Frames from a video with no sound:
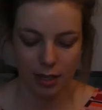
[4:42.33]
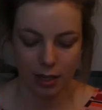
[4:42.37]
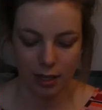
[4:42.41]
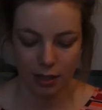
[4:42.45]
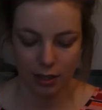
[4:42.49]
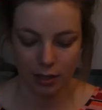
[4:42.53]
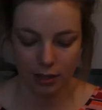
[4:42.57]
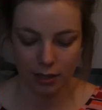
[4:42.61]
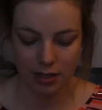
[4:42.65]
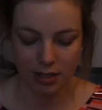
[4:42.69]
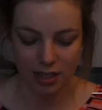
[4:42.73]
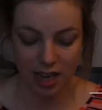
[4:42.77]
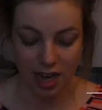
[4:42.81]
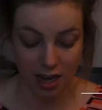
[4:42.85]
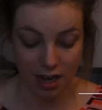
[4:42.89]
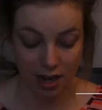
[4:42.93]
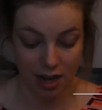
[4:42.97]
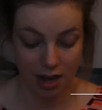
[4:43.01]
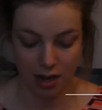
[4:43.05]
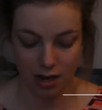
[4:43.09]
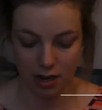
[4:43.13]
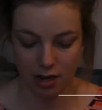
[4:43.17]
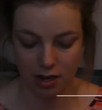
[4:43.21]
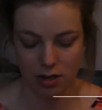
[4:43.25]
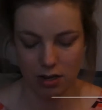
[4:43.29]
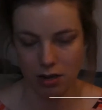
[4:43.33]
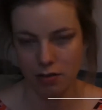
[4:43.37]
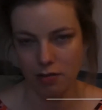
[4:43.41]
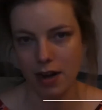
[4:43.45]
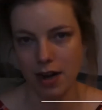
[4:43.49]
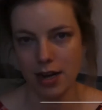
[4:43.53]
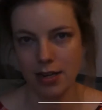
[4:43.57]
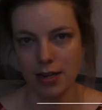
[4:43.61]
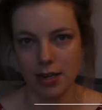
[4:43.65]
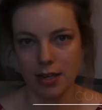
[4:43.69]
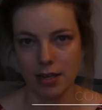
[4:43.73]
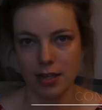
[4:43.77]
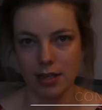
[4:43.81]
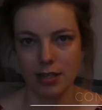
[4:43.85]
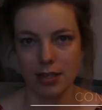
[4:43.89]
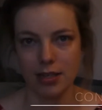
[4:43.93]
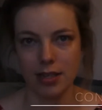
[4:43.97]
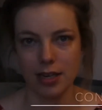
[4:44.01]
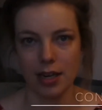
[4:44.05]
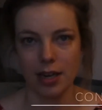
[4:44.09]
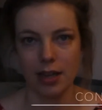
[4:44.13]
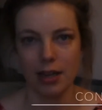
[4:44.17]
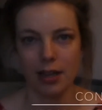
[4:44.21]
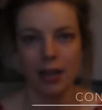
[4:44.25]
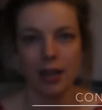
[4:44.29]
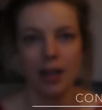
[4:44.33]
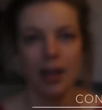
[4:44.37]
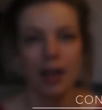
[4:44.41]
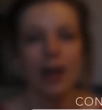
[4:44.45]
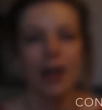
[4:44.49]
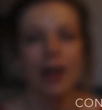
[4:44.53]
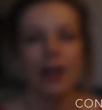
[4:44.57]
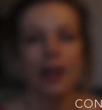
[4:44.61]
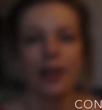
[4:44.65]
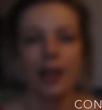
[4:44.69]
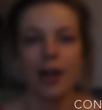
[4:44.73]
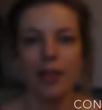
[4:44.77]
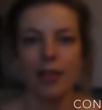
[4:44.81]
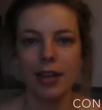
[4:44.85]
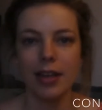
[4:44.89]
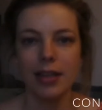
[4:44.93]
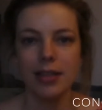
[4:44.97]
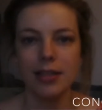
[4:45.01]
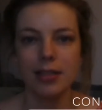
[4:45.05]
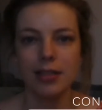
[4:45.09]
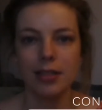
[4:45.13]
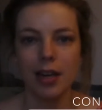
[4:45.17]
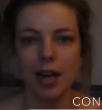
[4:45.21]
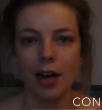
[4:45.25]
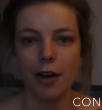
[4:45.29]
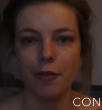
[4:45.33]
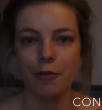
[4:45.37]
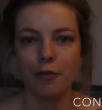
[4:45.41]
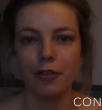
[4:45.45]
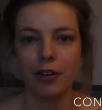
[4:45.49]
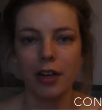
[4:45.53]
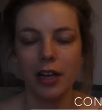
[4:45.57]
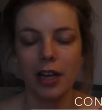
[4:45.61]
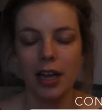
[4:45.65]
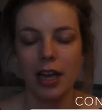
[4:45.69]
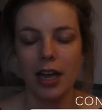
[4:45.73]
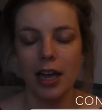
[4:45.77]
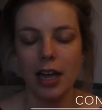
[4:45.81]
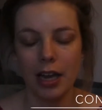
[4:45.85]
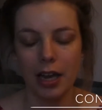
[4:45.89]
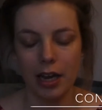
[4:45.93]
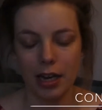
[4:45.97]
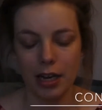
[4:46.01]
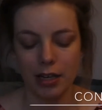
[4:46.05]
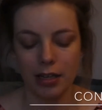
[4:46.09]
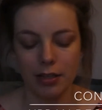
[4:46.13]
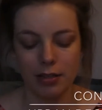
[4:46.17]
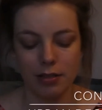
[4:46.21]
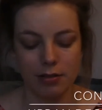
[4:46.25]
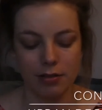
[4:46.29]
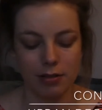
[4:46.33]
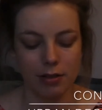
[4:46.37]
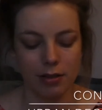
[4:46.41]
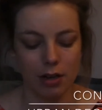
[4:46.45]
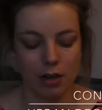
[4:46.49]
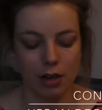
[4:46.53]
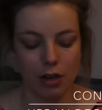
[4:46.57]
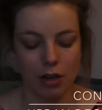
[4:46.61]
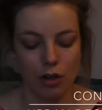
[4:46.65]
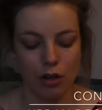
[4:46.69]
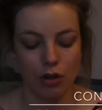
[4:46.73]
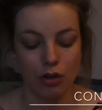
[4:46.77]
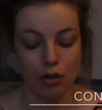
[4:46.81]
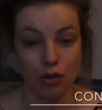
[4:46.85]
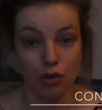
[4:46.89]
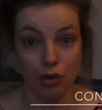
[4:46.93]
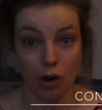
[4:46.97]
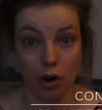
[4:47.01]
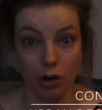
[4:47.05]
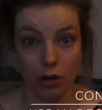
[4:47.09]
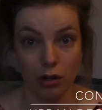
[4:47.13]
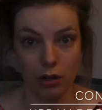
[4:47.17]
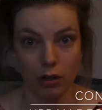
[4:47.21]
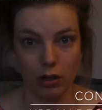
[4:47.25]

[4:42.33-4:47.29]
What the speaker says: Stay Naked Correcting Concealer. Now this stuff is strong.